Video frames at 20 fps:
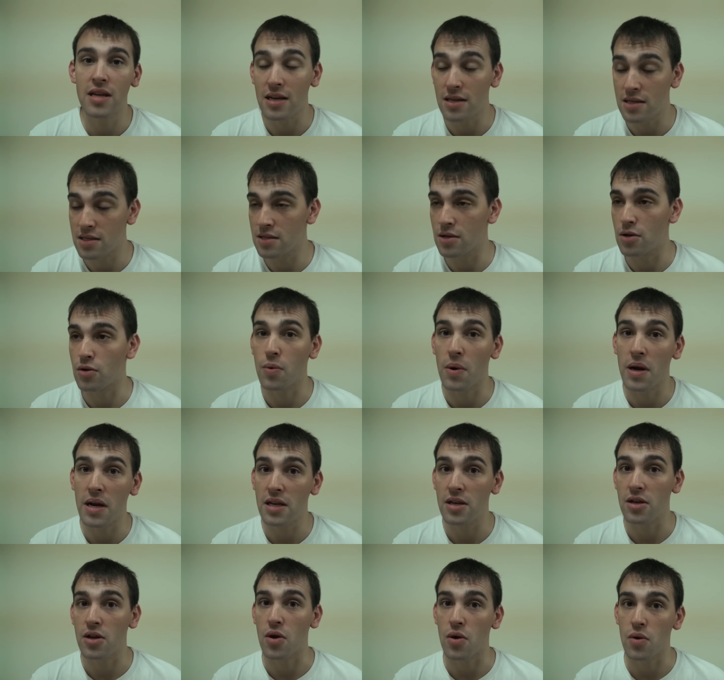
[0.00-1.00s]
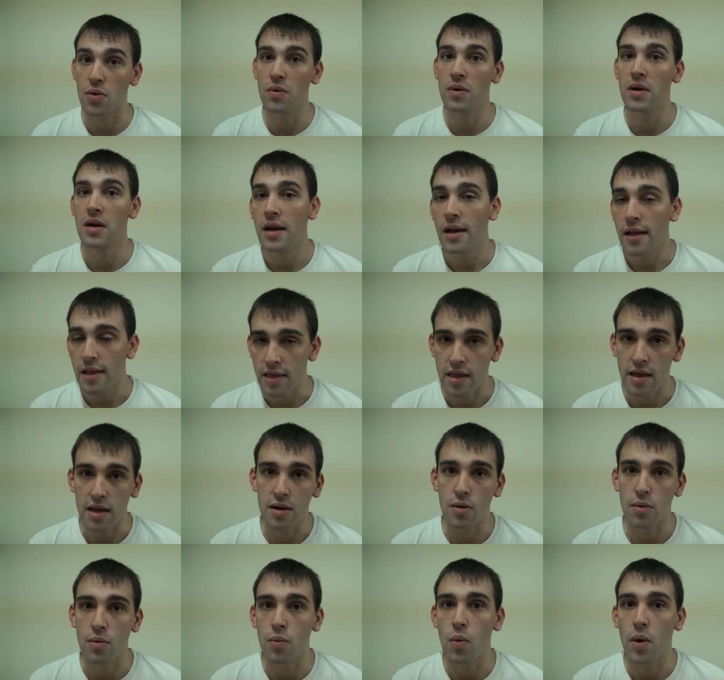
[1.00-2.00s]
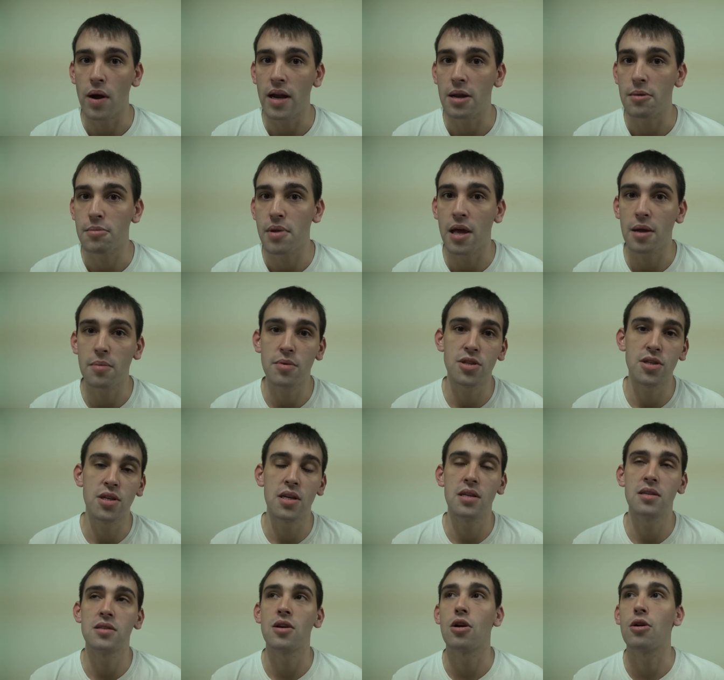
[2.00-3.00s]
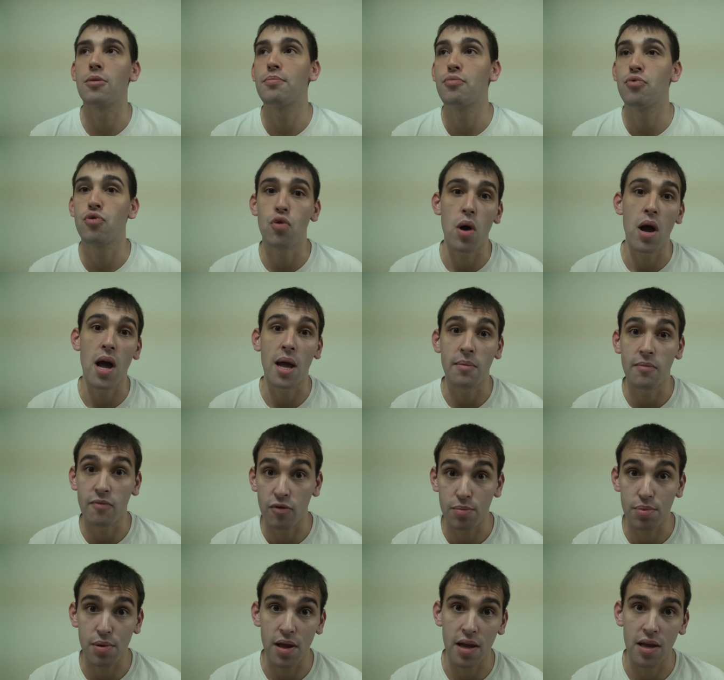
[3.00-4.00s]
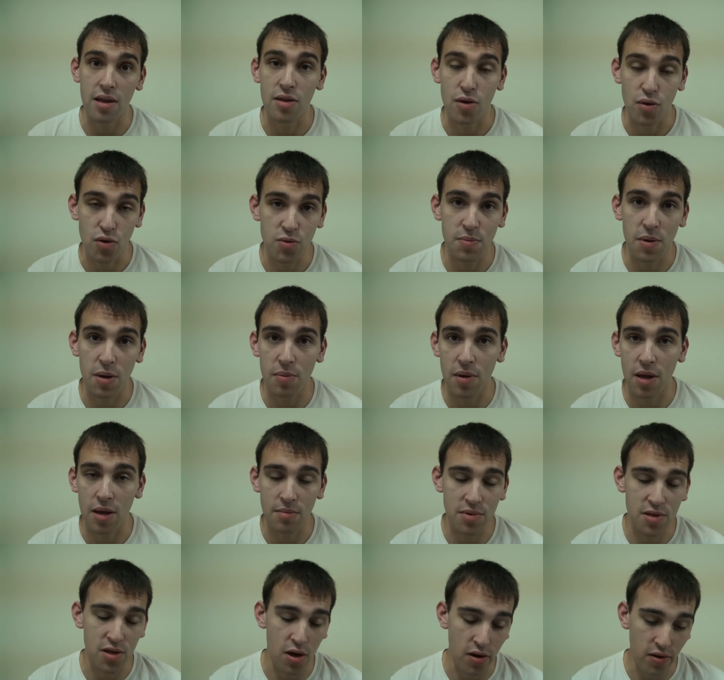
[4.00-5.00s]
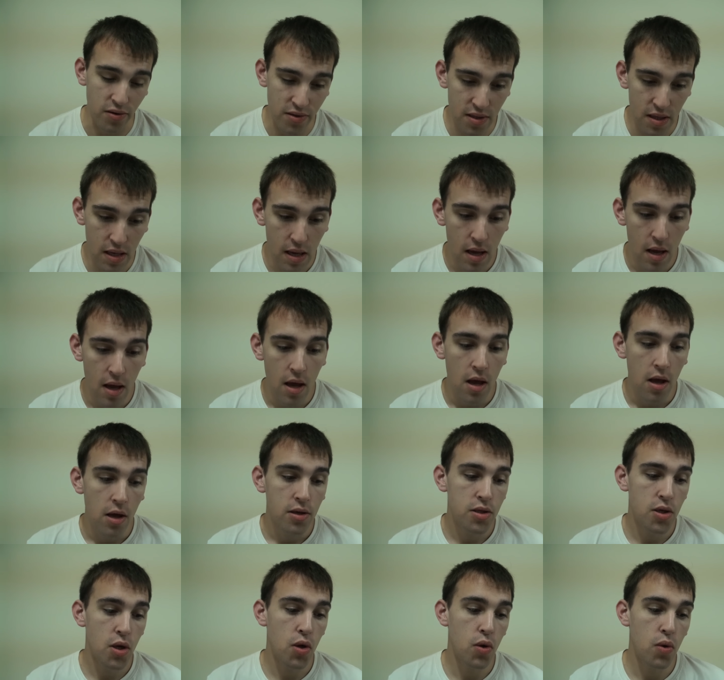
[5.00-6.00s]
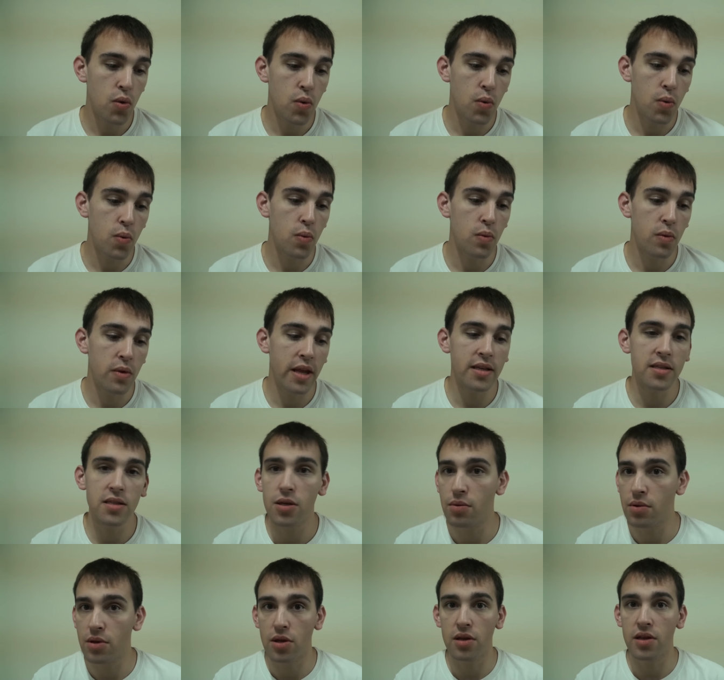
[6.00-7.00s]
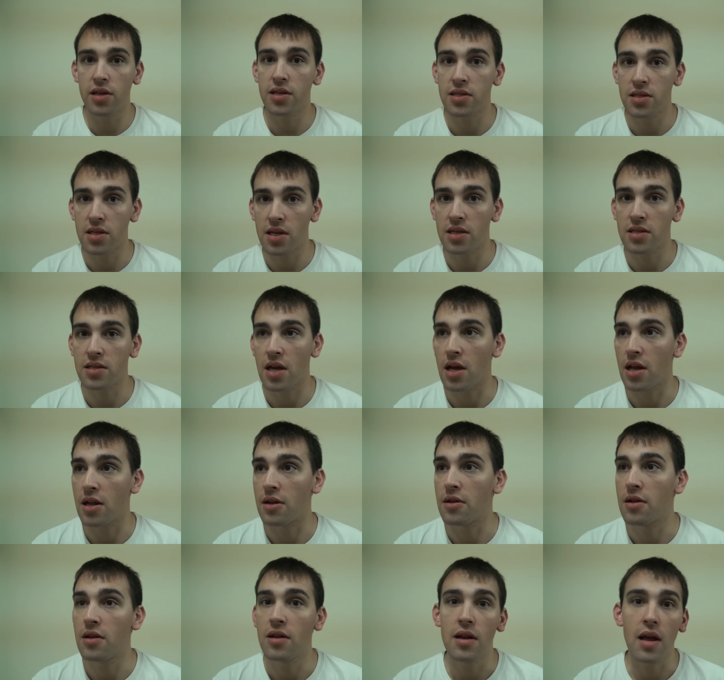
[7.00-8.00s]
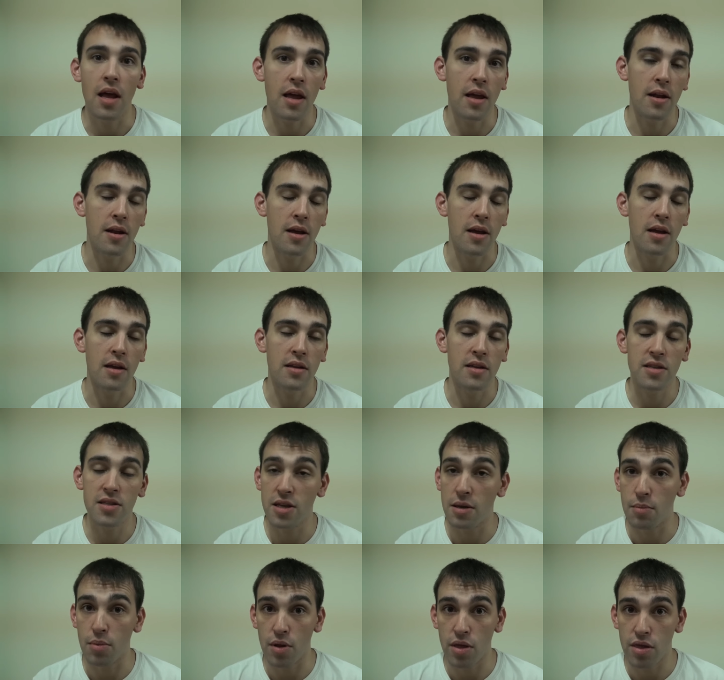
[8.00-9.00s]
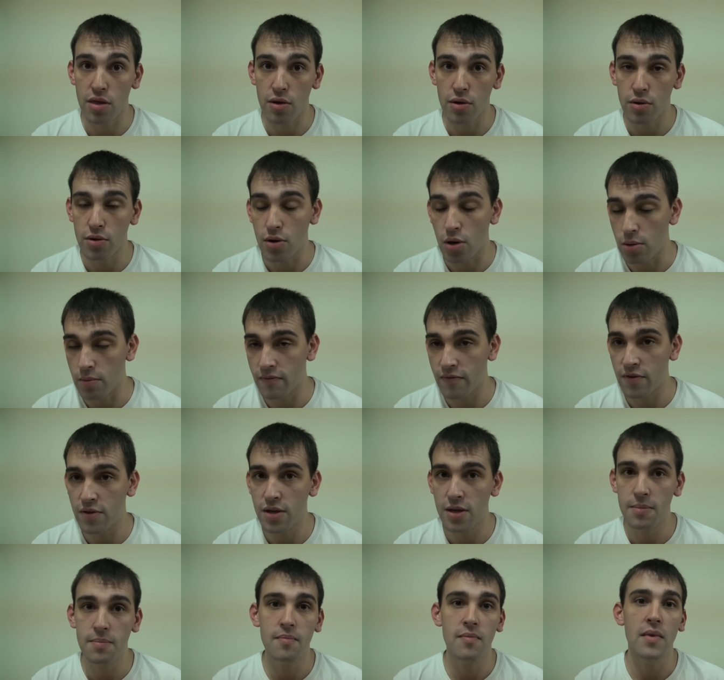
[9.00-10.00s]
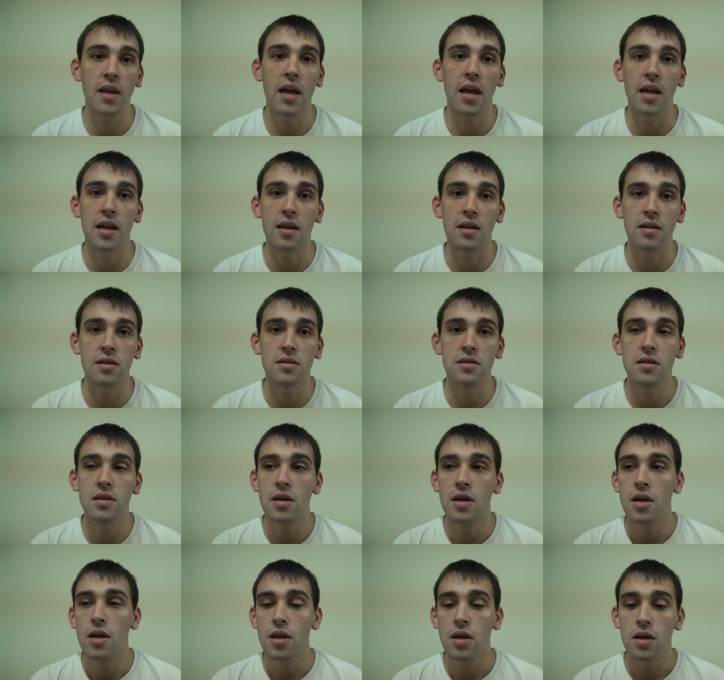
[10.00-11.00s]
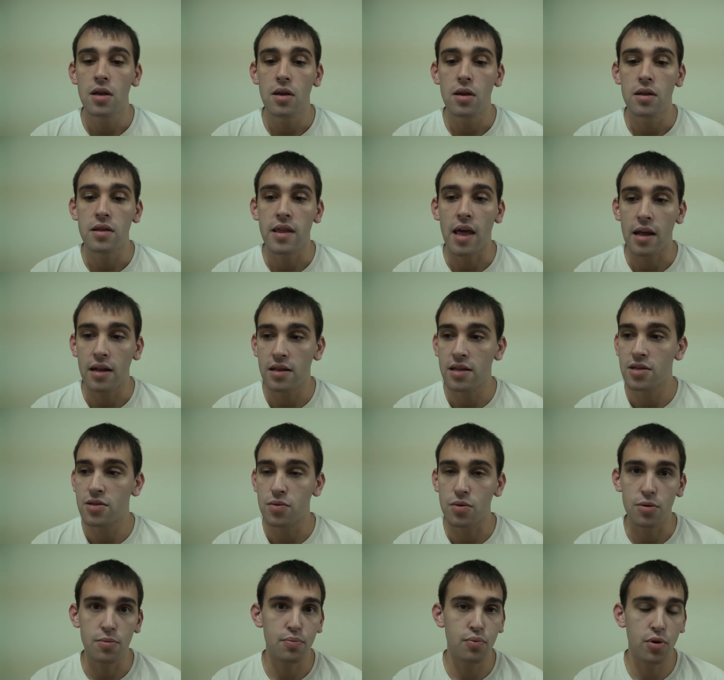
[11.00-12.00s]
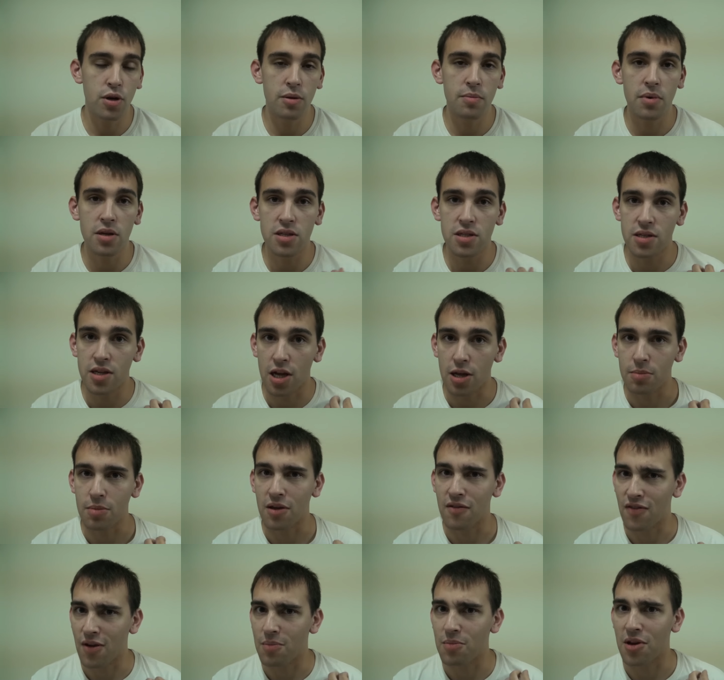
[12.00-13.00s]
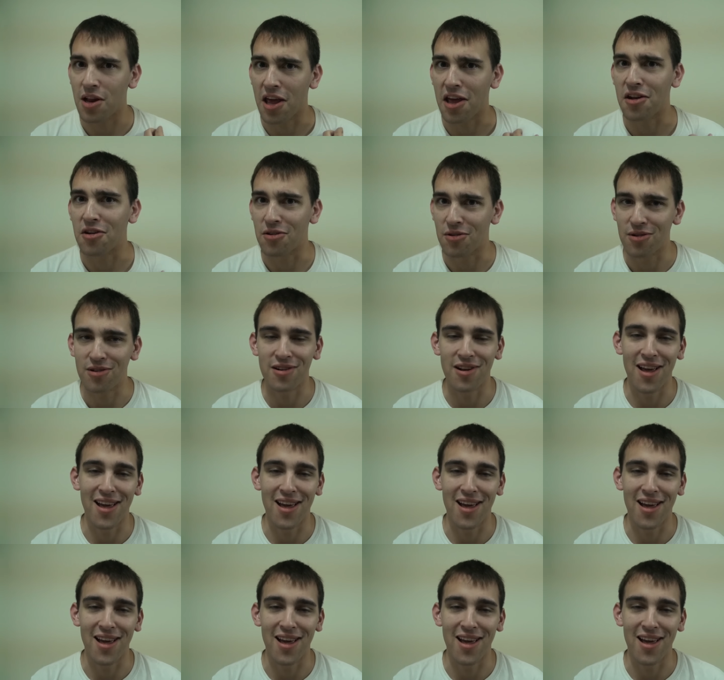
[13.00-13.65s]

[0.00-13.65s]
does already know that uh, white and black machines are prime for playing those BPM songs. So let's see what the list is on on uh, December third, hopefully, and that list will pretty much tell me if I'm going to enter or